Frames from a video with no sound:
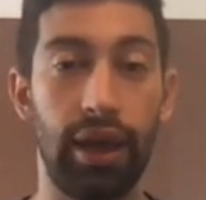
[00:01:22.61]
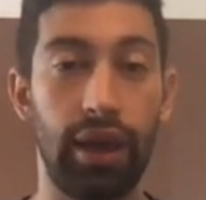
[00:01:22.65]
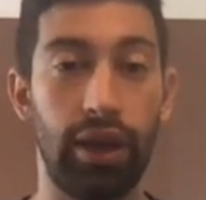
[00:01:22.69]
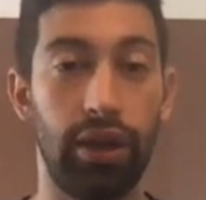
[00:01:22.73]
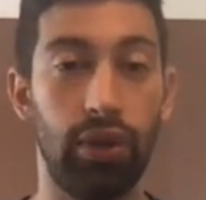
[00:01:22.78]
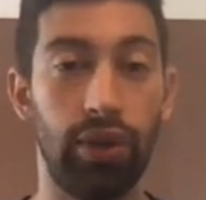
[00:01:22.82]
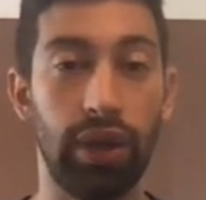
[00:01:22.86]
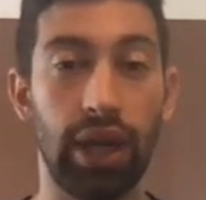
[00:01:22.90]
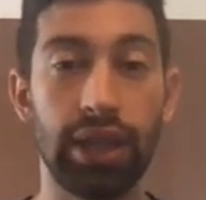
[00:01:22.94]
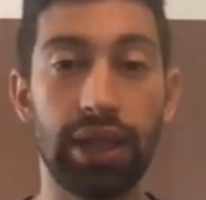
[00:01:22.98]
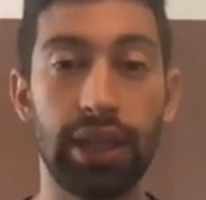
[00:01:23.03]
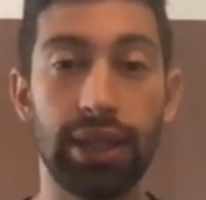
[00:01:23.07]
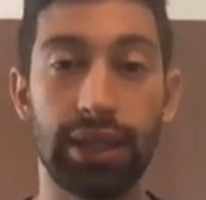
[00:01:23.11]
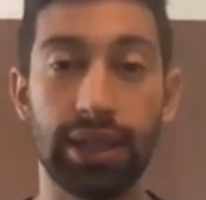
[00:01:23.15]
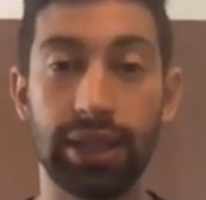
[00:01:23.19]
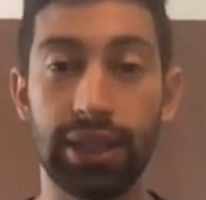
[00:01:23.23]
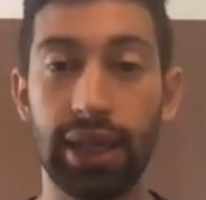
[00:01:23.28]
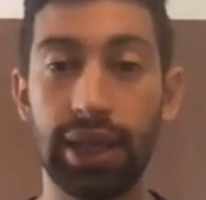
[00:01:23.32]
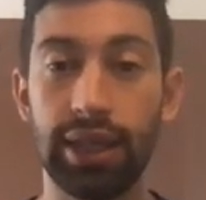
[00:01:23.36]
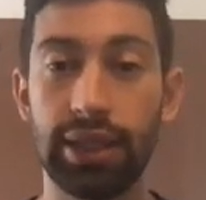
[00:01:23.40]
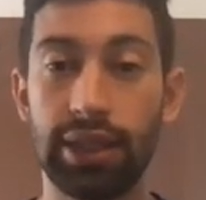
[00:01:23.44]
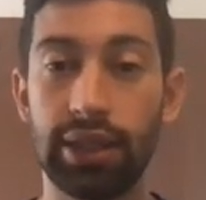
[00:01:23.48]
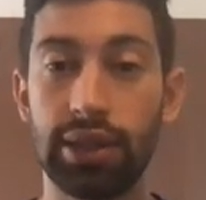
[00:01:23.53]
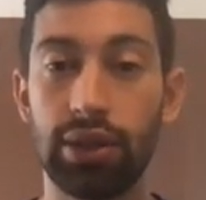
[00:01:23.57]
United
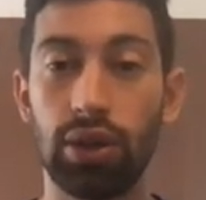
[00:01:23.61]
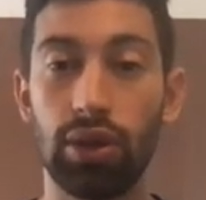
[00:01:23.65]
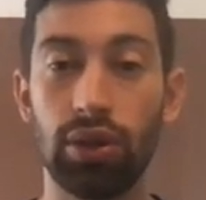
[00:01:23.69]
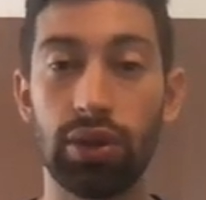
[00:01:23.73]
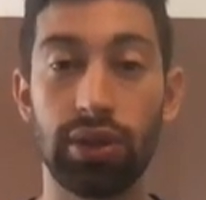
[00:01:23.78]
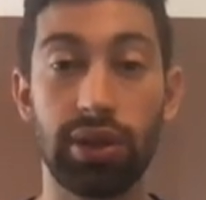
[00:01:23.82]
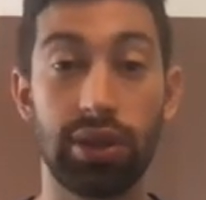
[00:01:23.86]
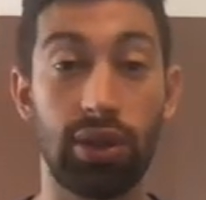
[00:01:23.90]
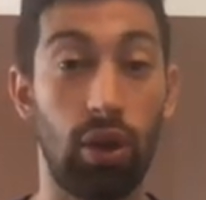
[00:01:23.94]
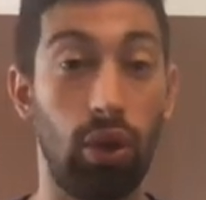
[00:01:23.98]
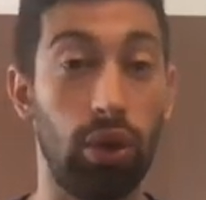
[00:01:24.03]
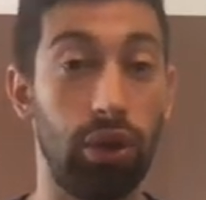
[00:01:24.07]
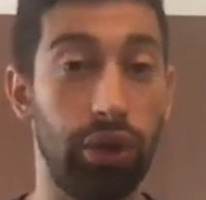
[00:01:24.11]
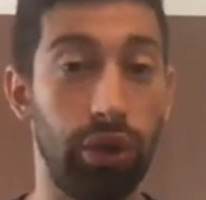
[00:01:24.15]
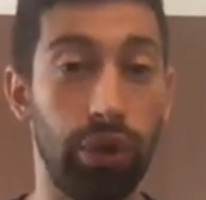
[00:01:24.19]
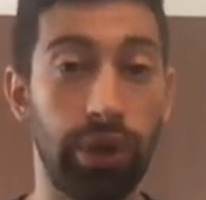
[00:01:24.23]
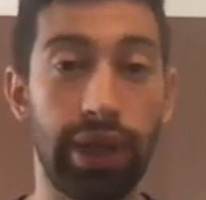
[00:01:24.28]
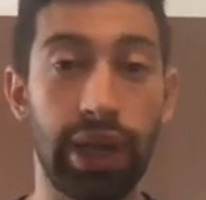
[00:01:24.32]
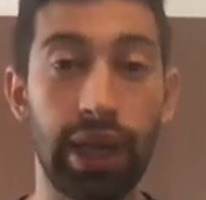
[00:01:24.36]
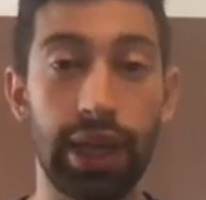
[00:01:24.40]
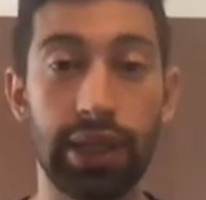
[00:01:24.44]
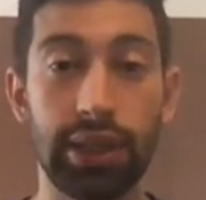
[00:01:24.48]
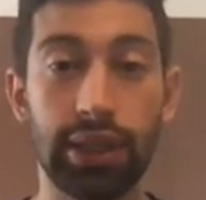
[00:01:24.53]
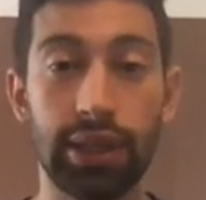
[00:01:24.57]
States stores or U
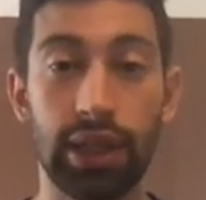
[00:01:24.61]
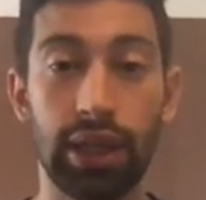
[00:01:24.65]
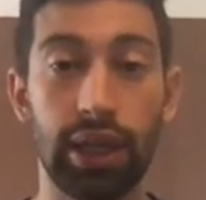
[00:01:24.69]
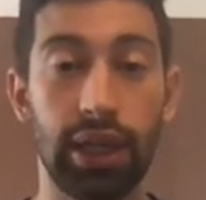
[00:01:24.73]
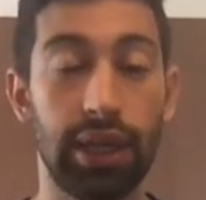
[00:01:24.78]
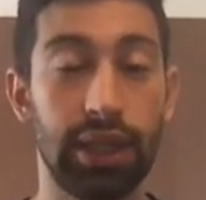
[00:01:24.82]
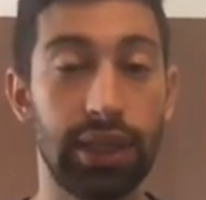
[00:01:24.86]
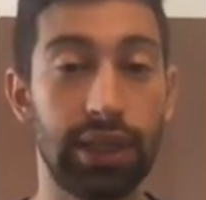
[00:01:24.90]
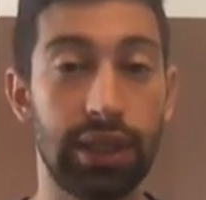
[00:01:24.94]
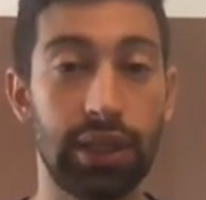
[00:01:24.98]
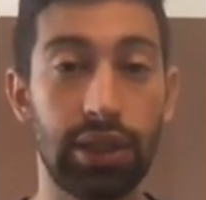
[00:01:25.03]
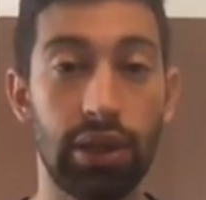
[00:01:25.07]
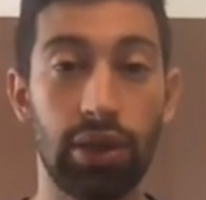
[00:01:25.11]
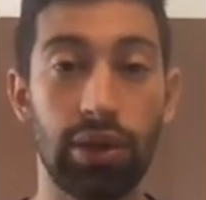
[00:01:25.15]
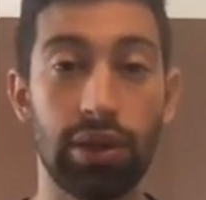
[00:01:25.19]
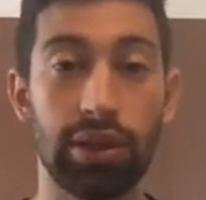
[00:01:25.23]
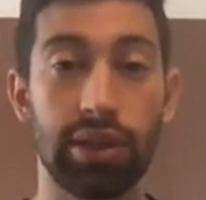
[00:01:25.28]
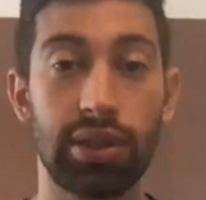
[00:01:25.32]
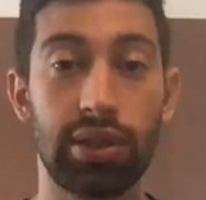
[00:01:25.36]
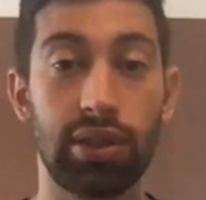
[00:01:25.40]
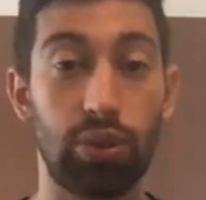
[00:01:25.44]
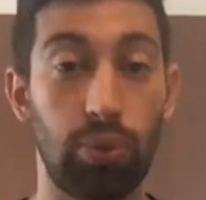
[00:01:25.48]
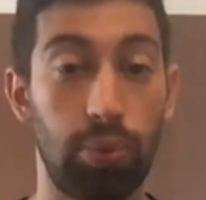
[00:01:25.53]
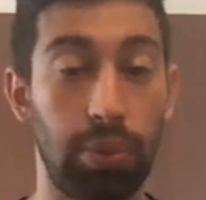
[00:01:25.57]
K uh,
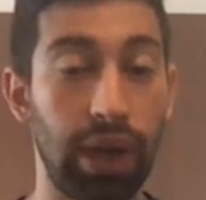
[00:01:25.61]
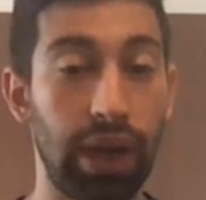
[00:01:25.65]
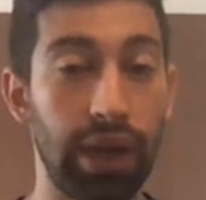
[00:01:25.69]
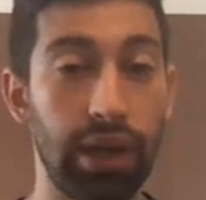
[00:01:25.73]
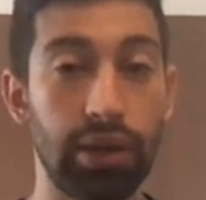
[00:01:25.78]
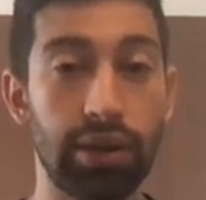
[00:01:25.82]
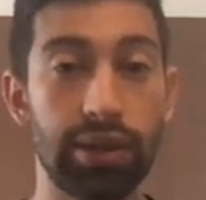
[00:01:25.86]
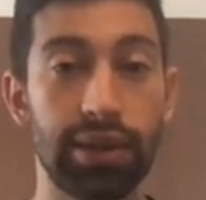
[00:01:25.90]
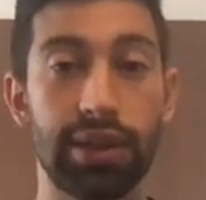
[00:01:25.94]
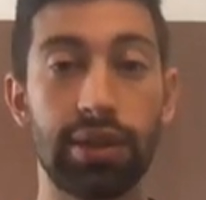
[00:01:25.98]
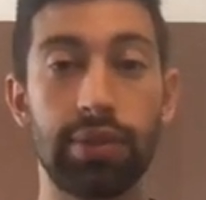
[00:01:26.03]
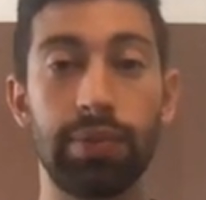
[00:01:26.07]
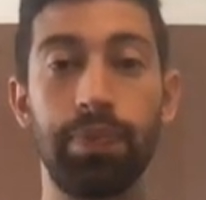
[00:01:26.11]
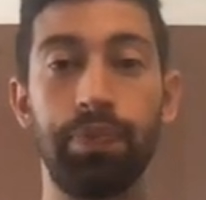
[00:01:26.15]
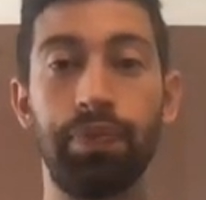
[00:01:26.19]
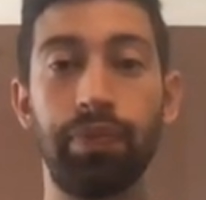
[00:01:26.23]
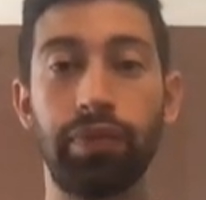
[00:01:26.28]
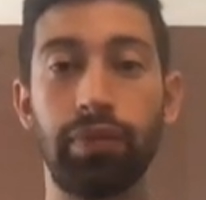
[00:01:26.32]
stores, suppliers,